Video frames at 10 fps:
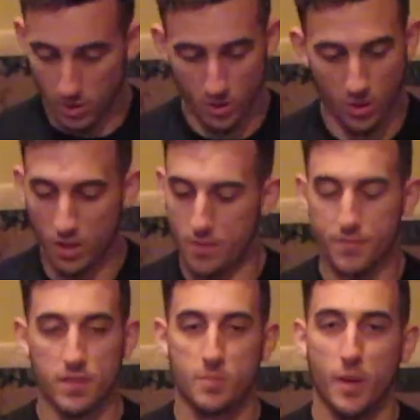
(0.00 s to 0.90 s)
Love
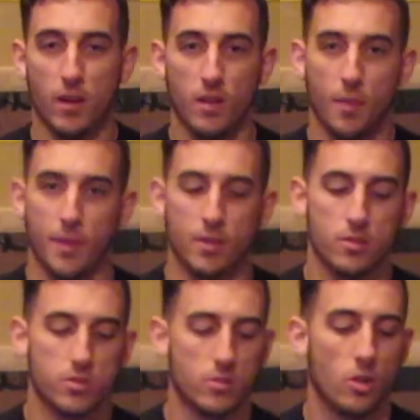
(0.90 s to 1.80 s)
this belt. I mean,
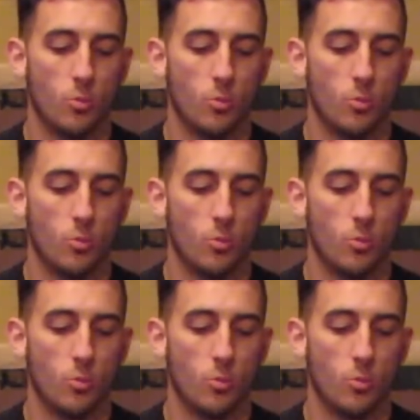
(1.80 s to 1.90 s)
there's so